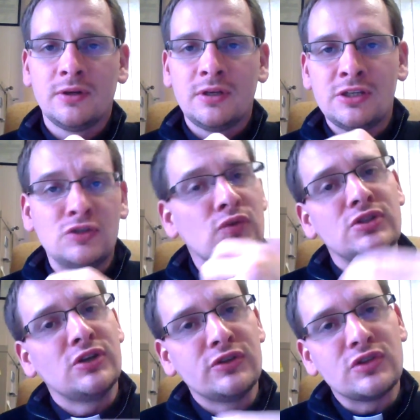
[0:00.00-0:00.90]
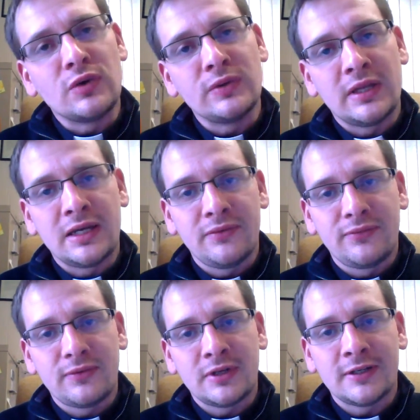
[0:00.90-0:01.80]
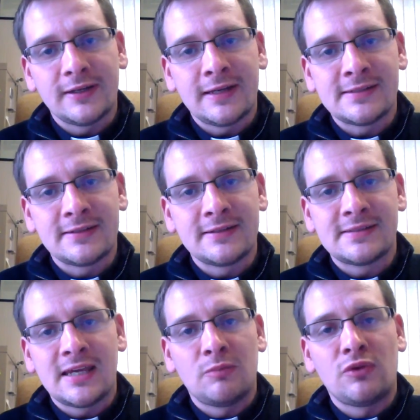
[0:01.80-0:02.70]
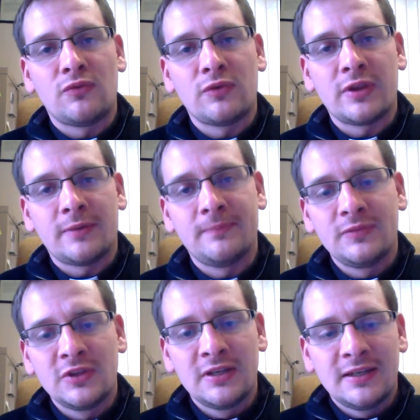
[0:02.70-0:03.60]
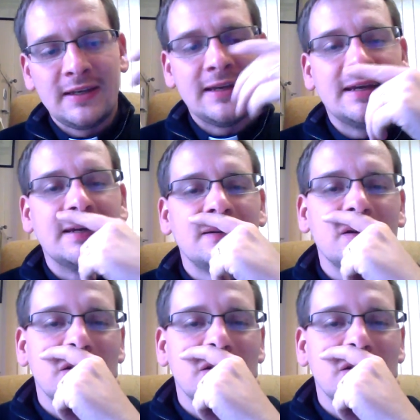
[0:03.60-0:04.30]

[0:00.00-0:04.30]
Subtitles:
He's using his own life as an example for them. And